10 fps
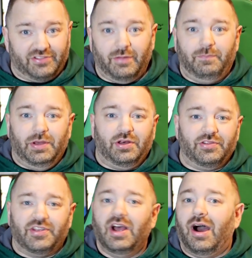The
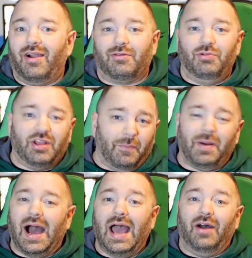builds are
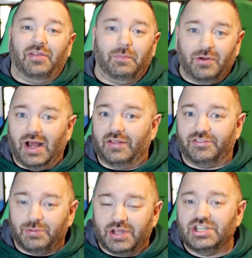recompiled and put on
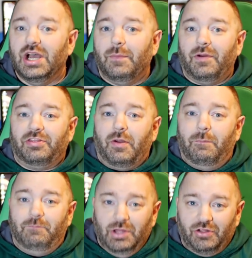Switch, but they're
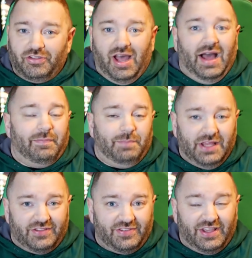built on
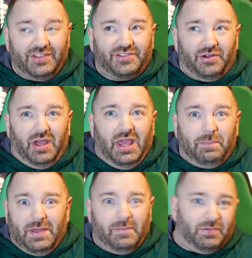PC. So it
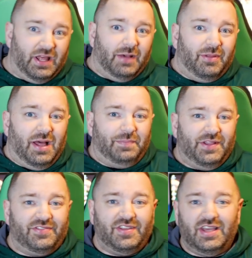being playable on
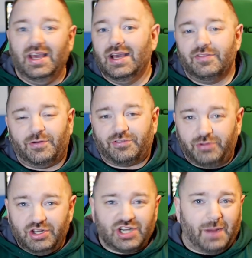PC for
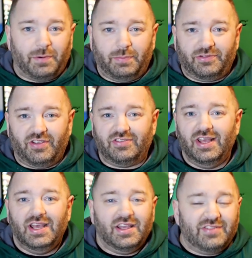screenshot purposes
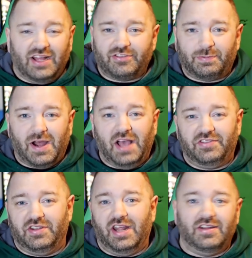is not
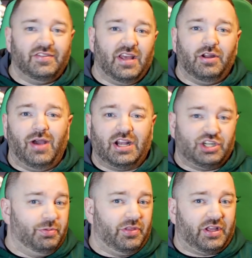surprising. And Nintendo actually,
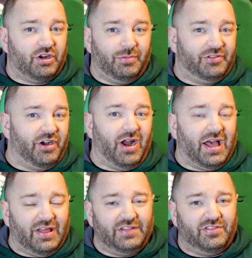with like Kirby Star
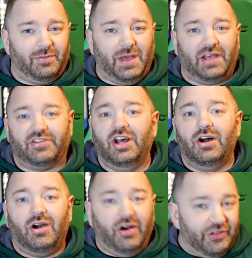Allies in the past,
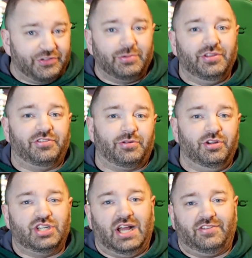also released
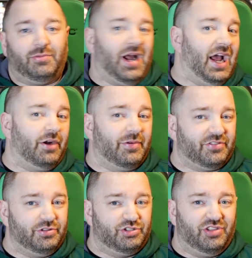screenshots that were higher
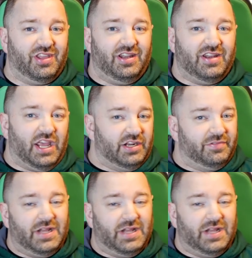resolution than native.